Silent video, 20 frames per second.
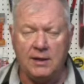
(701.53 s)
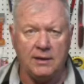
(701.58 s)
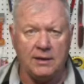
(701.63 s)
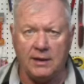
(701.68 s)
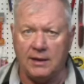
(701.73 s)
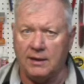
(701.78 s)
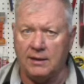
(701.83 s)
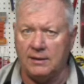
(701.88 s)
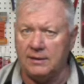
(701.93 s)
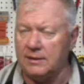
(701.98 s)

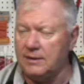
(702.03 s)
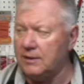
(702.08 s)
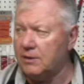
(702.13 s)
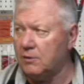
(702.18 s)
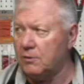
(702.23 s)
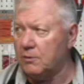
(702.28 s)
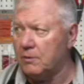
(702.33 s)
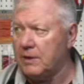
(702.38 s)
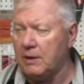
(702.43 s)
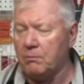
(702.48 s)

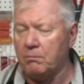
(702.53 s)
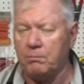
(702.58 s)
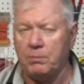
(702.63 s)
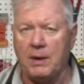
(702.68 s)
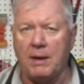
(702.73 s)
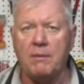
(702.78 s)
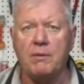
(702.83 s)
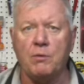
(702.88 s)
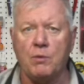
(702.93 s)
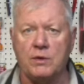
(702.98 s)
it
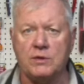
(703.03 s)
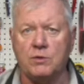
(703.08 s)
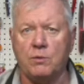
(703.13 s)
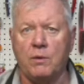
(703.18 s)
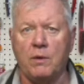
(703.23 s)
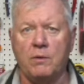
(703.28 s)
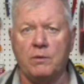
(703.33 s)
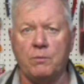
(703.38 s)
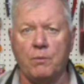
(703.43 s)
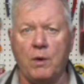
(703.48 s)
probably wasn't
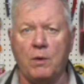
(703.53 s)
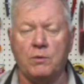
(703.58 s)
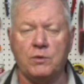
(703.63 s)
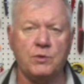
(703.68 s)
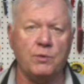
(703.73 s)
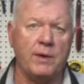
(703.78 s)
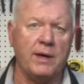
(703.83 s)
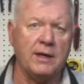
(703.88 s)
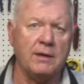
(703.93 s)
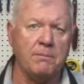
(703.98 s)
what was
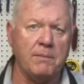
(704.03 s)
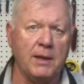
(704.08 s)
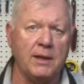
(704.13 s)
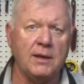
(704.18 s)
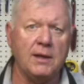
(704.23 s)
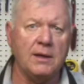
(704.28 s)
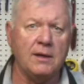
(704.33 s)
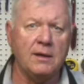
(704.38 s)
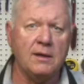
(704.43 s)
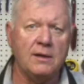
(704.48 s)

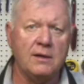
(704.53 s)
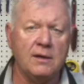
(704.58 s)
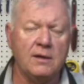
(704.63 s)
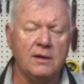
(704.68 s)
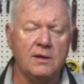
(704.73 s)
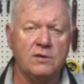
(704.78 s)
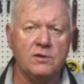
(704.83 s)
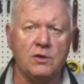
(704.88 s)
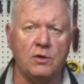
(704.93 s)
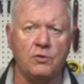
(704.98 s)
recommended.
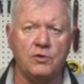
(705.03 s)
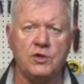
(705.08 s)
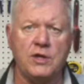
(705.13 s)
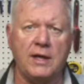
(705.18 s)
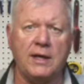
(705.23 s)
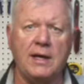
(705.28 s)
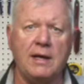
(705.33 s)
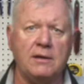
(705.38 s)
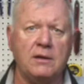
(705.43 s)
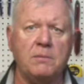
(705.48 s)
So
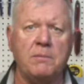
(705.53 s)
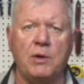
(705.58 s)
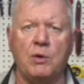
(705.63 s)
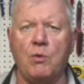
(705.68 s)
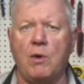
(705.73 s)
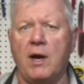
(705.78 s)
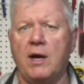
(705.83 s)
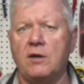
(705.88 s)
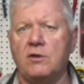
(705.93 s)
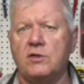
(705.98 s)
check out the
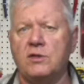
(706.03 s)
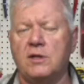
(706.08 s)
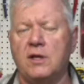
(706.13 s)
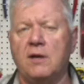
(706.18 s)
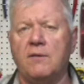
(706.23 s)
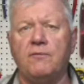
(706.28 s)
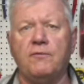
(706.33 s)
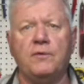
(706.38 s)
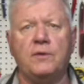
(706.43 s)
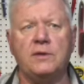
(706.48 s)
Meguiar
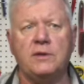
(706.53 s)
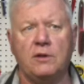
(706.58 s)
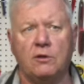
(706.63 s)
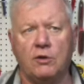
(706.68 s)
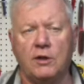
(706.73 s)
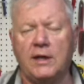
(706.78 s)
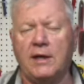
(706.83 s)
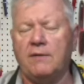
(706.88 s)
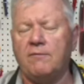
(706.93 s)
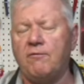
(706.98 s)
stuff.
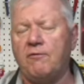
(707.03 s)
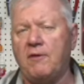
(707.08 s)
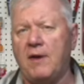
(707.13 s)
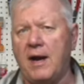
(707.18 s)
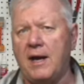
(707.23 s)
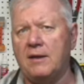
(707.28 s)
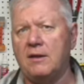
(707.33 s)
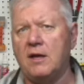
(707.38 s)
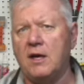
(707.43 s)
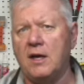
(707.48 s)
Look at
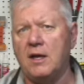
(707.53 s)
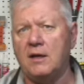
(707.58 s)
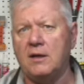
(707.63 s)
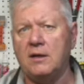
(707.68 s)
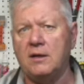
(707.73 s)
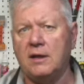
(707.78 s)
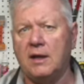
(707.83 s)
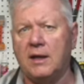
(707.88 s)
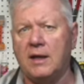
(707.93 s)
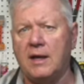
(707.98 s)

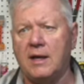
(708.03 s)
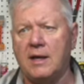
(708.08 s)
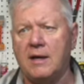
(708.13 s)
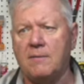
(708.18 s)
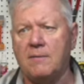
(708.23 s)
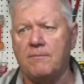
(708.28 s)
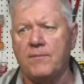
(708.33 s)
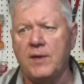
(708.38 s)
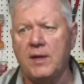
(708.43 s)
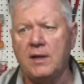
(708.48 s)

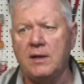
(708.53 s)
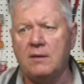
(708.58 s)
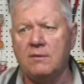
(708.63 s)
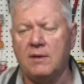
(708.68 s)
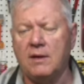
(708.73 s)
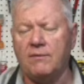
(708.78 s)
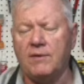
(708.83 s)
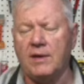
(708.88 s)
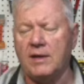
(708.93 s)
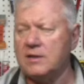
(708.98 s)
Phylon.
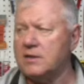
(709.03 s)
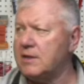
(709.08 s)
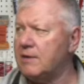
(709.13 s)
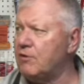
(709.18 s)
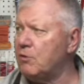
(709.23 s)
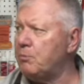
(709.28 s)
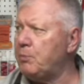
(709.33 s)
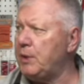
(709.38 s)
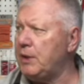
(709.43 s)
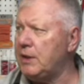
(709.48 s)
They've got
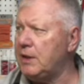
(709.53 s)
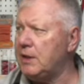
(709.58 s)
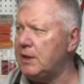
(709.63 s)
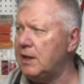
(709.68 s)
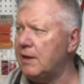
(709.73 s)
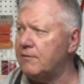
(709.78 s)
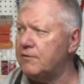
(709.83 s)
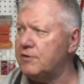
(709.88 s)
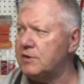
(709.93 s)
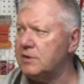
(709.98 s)
several
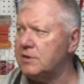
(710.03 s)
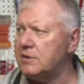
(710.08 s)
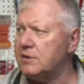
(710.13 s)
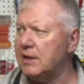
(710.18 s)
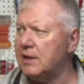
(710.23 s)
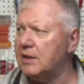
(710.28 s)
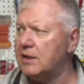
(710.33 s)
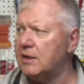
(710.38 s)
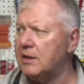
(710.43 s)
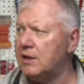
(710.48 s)
PDFs
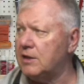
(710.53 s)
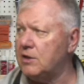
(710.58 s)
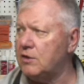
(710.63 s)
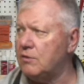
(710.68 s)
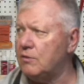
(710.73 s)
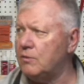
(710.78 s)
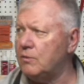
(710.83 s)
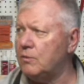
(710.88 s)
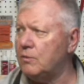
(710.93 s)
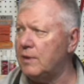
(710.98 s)
that
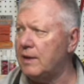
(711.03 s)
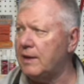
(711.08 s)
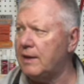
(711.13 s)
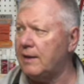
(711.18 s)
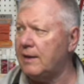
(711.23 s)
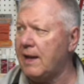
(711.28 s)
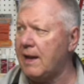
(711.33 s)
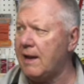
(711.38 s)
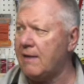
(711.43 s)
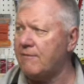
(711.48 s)
you
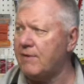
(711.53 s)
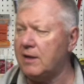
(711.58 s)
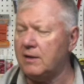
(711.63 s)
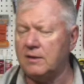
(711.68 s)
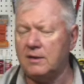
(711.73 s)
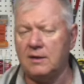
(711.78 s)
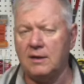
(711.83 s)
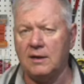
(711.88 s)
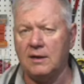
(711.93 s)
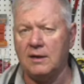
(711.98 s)
have
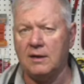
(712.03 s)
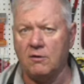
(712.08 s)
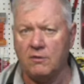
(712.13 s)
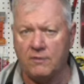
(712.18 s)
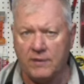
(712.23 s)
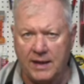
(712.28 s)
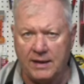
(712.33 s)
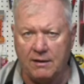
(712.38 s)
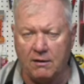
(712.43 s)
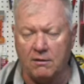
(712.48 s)
out or
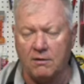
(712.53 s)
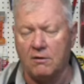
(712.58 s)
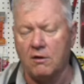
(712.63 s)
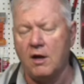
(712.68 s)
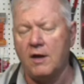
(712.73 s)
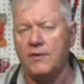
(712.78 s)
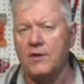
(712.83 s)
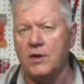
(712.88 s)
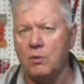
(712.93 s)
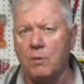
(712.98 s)
that are
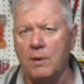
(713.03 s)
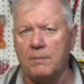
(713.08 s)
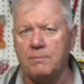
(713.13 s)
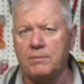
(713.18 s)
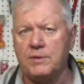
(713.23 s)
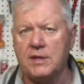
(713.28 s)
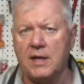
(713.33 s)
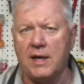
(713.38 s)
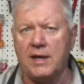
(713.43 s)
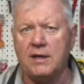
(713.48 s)
on their
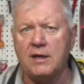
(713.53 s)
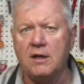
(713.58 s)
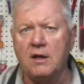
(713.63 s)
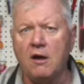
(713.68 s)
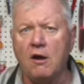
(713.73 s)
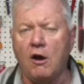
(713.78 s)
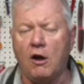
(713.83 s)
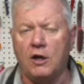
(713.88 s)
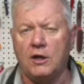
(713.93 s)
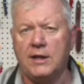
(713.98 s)
website
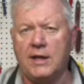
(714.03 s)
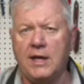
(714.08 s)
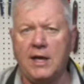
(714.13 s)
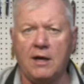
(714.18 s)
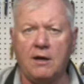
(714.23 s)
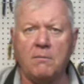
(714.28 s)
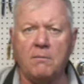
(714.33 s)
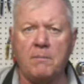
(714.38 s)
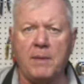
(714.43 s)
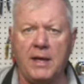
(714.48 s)
on
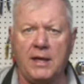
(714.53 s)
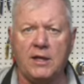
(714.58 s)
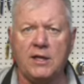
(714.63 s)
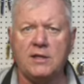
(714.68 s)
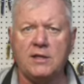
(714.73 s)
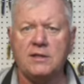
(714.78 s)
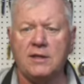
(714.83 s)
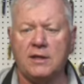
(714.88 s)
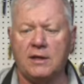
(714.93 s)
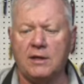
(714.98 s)
care and
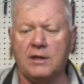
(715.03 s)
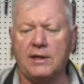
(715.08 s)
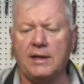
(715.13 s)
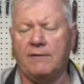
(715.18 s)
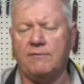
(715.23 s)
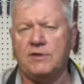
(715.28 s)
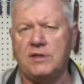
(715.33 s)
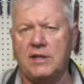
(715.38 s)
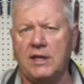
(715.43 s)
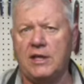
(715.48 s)
maintenance, and it
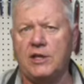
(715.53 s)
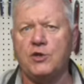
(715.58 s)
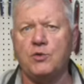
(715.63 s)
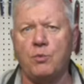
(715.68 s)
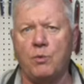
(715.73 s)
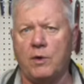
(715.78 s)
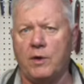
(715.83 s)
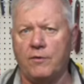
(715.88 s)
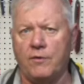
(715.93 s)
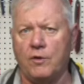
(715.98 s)
gives each
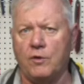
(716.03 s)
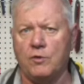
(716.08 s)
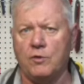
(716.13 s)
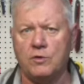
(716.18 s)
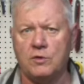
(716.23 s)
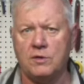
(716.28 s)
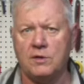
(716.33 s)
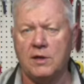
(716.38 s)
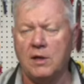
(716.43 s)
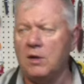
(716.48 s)
one of
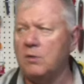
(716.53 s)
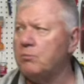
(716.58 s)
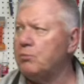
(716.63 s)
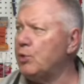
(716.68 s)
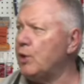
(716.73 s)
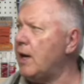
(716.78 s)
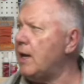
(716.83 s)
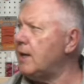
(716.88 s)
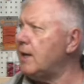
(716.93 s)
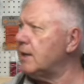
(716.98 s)
those
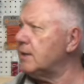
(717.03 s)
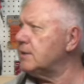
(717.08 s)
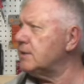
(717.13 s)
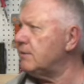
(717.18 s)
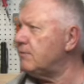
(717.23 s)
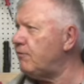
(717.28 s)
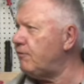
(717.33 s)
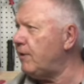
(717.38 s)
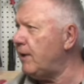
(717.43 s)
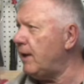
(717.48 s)
products.
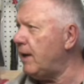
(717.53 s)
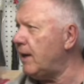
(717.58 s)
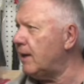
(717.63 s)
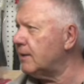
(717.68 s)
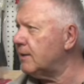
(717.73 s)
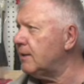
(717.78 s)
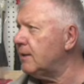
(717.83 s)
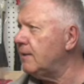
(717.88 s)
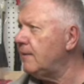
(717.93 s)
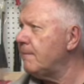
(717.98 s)
In
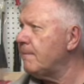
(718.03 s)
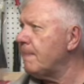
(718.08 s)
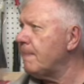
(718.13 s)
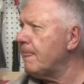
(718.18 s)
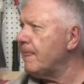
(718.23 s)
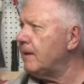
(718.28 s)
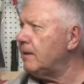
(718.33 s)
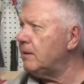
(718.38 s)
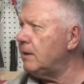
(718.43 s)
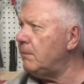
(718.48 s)
fact,
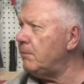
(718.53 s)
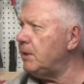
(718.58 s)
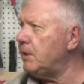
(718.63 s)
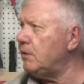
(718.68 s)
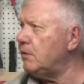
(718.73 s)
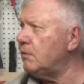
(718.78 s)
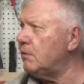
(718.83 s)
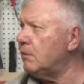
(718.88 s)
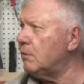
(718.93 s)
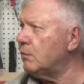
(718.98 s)
let me
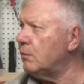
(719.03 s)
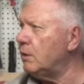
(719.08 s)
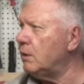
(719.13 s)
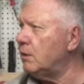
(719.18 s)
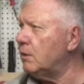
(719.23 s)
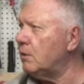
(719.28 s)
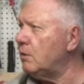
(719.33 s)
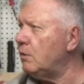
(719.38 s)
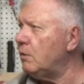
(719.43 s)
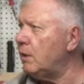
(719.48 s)
do a
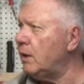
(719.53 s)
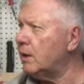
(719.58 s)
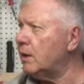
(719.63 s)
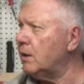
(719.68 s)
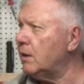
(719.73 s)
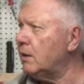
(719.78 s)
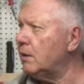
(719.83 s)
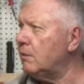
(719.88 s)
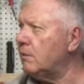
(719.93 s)
real quick.